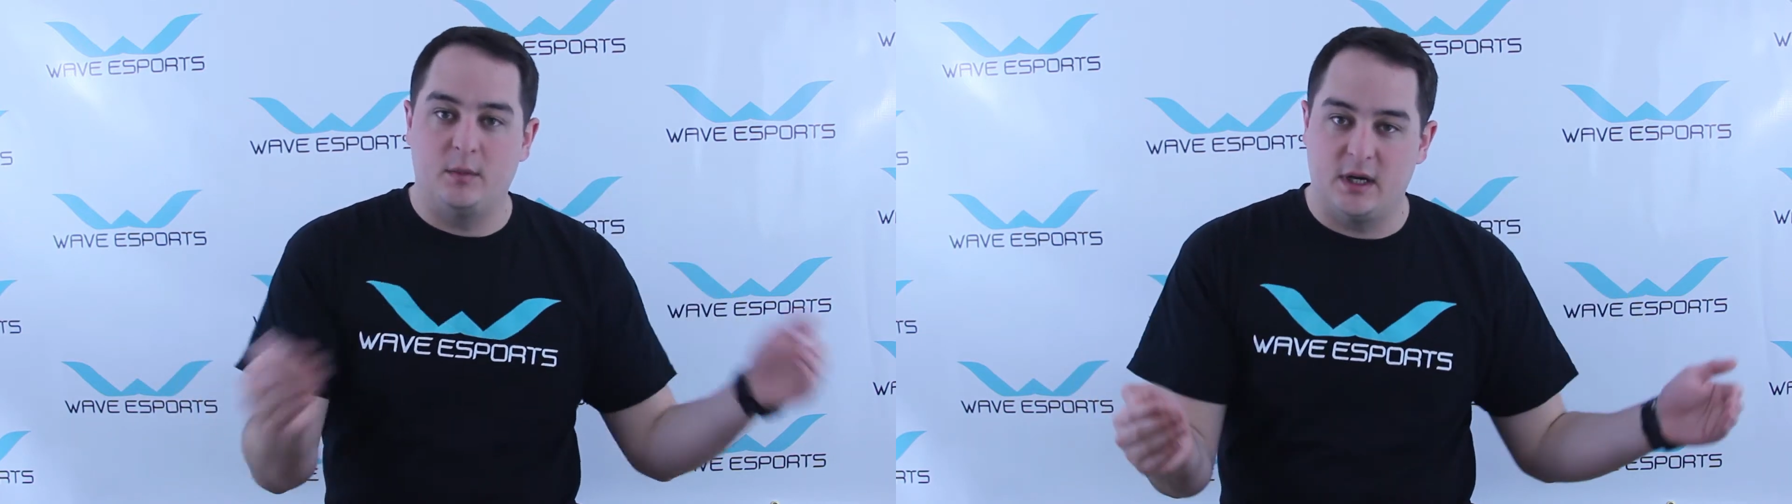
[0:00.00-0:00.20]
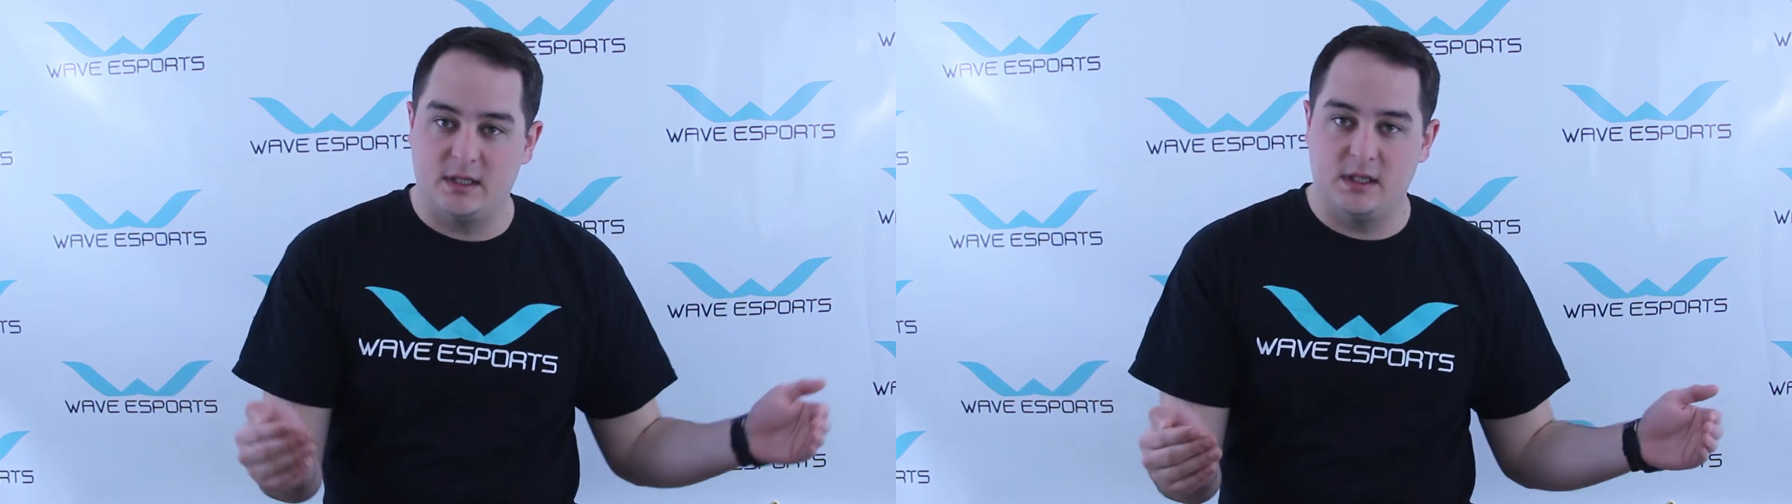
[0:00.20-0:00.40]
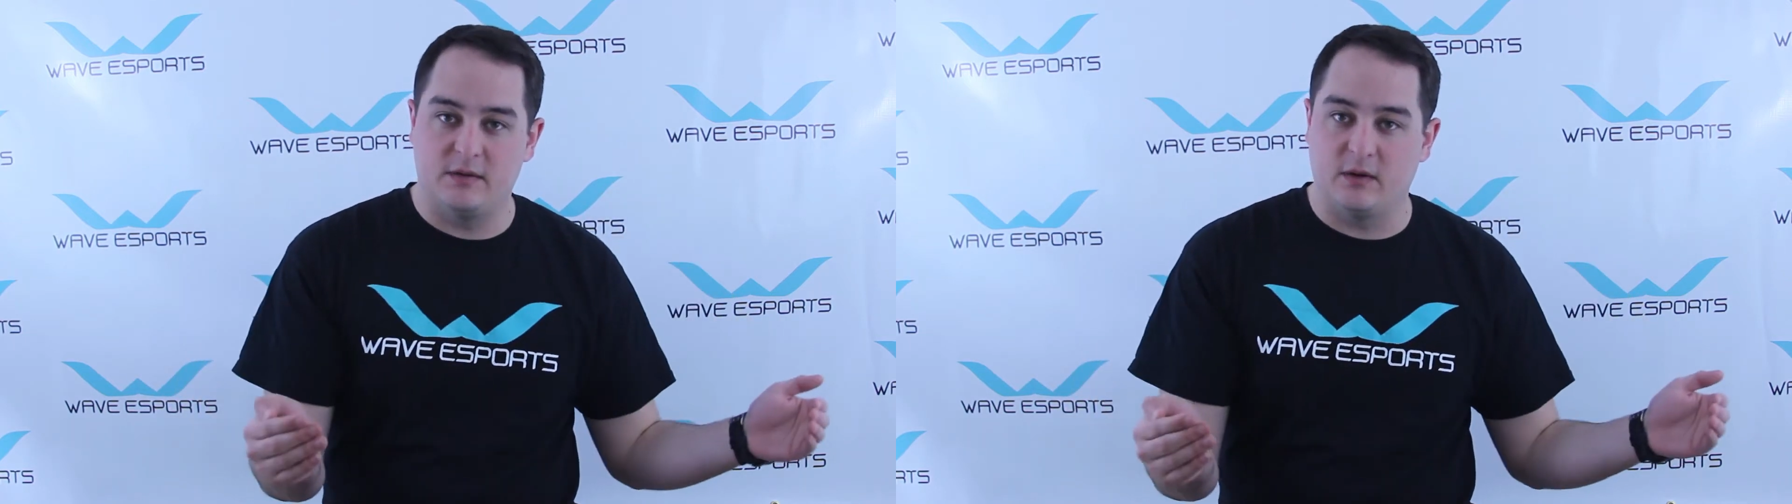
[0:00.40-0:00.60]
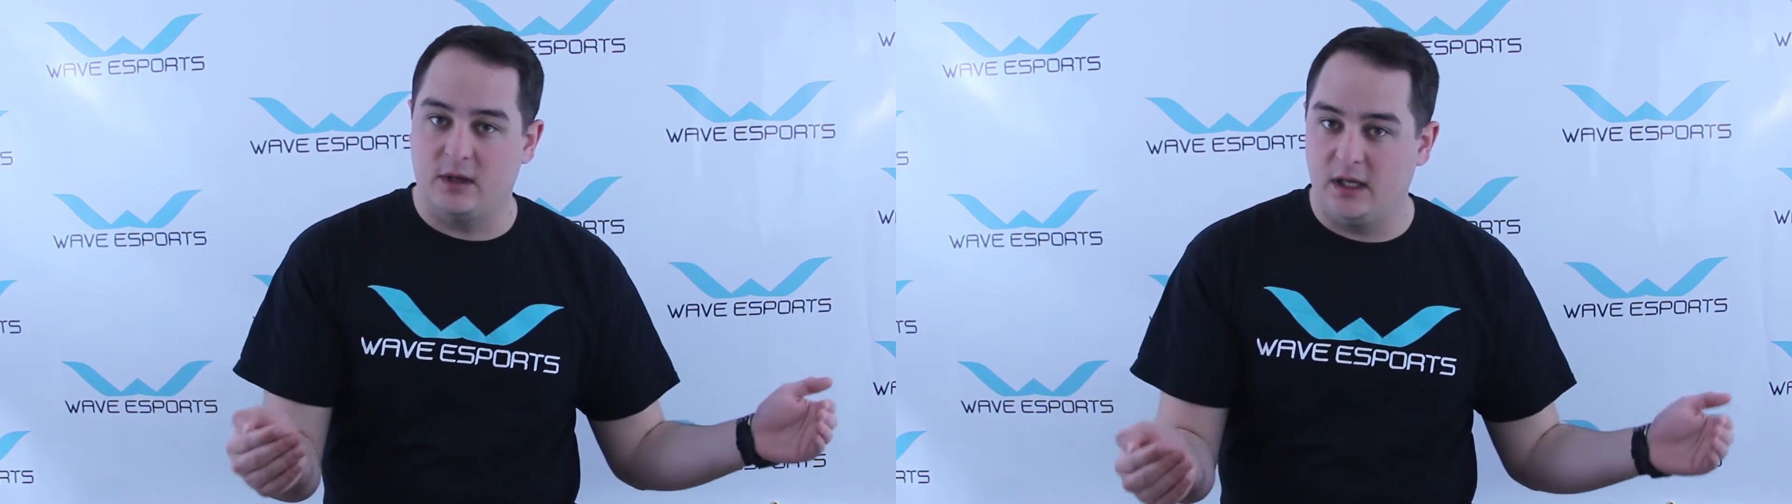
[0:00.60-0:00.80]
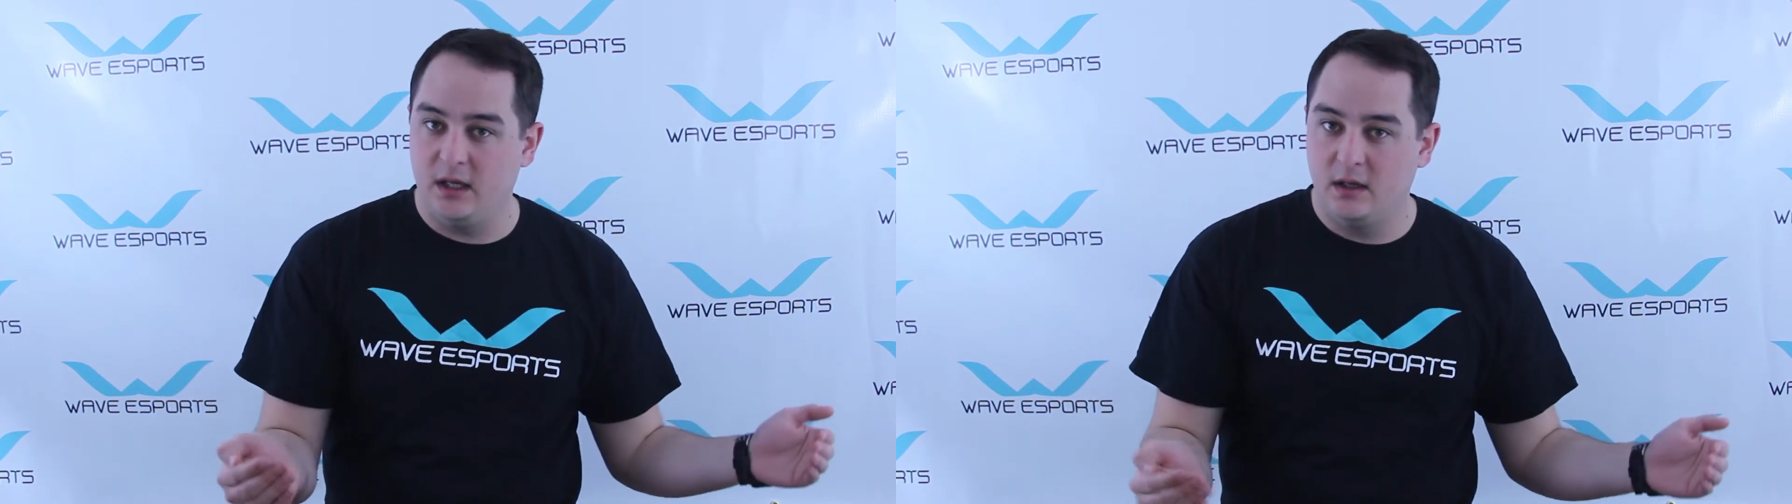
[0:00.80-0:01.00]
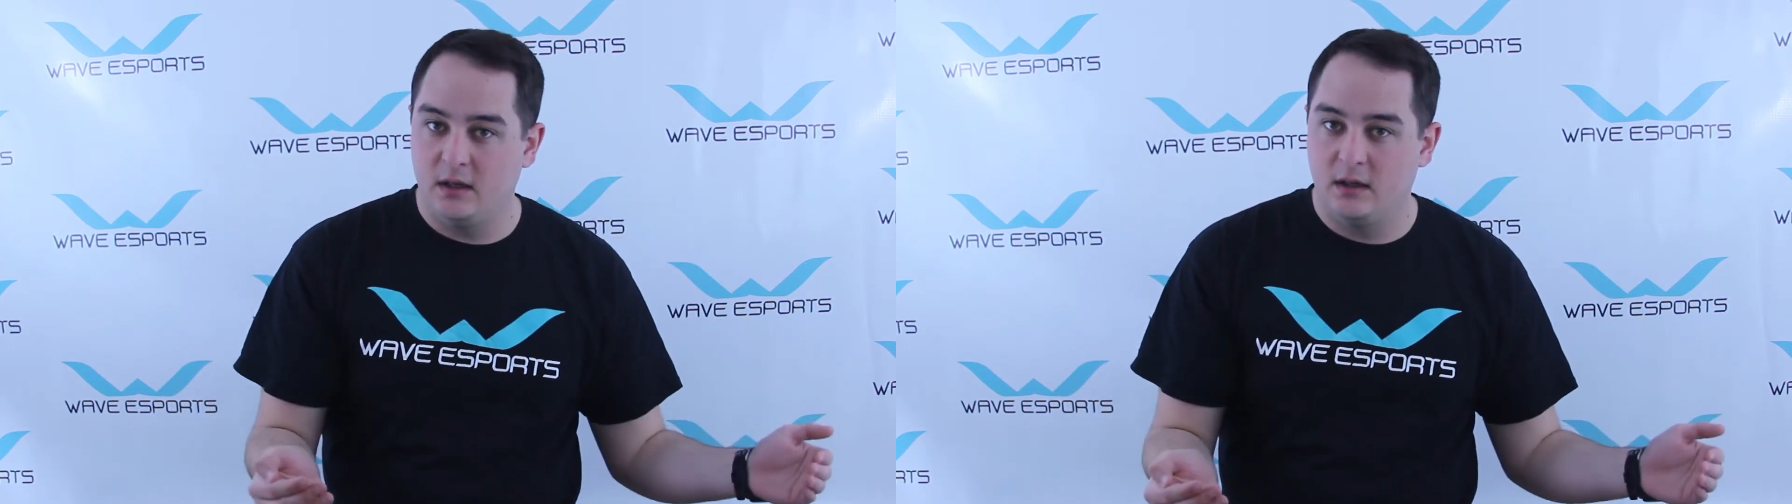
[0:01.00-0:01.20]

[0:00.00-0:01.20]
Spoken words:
presence for League